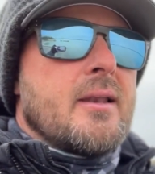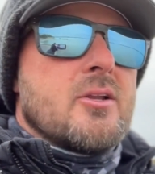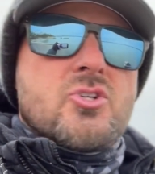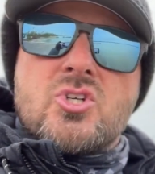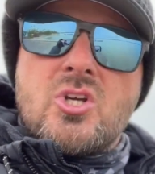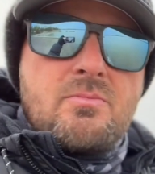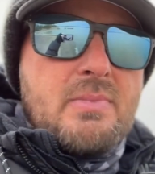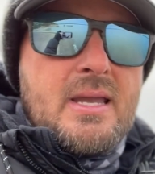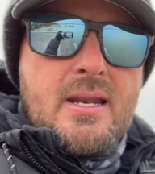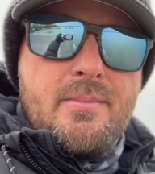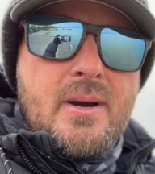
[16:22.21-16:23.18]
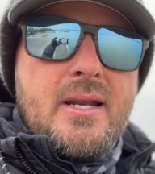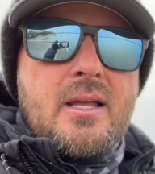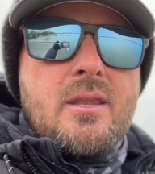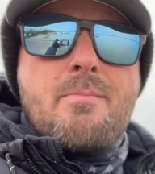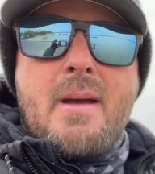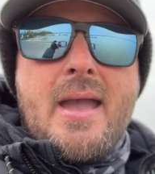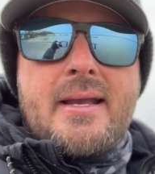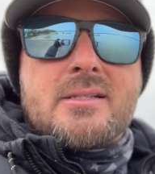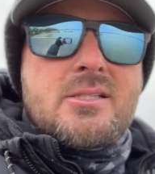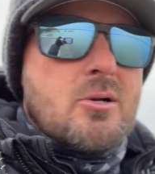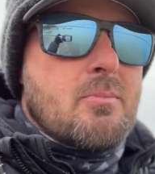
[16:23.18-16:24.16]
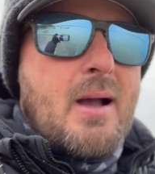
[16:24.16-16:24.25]
There shouldn't be anybody on the banks.
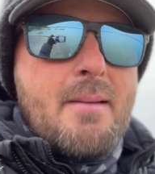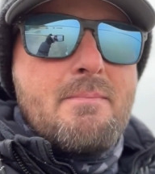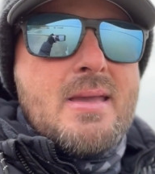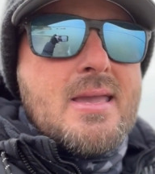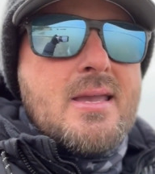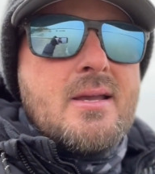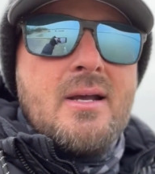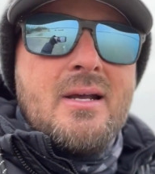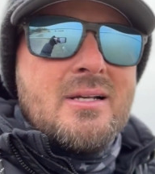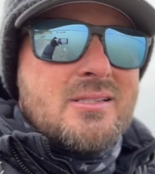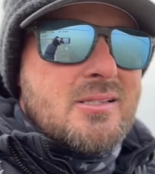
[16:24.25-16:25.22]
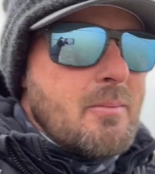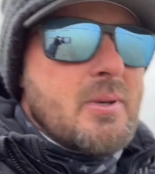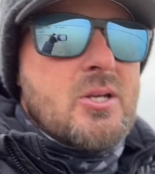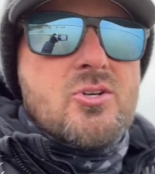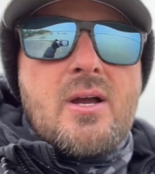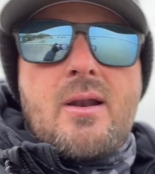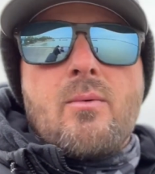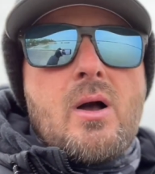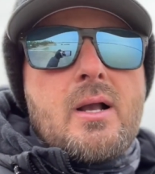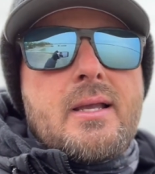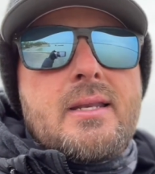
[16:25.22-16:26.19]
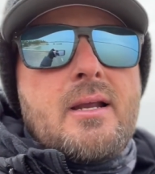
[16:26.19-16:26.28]
There might be somebody try to
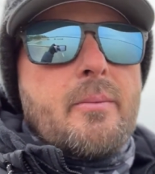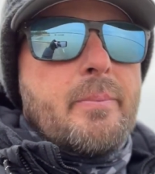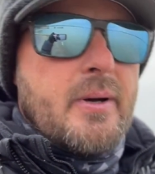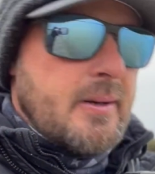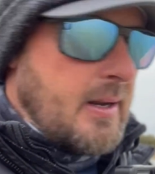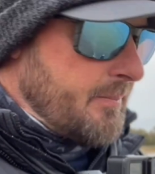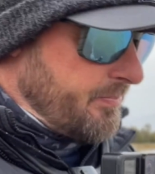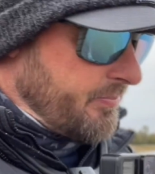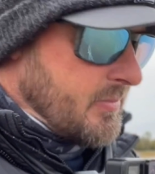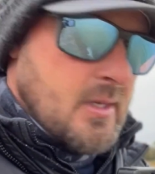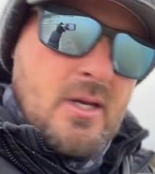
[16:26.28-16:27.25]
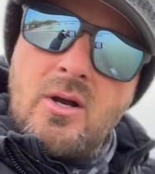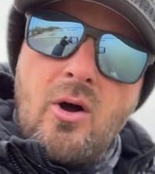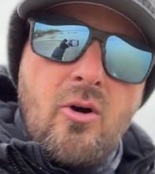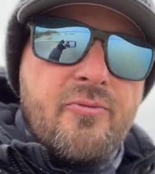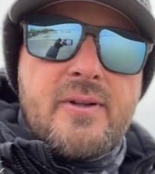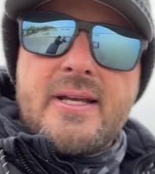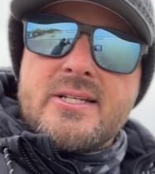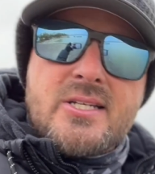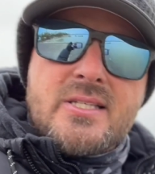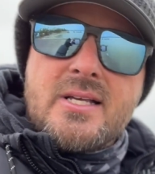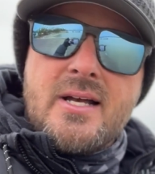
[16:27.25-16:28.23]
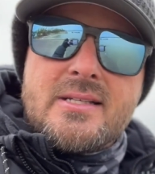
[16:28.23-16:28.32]
walk in there, but hopefully it's
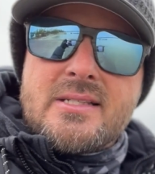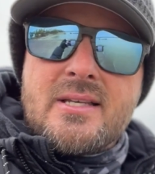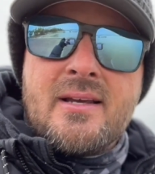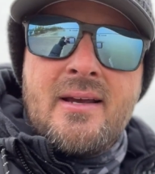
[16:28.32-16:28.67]
just us.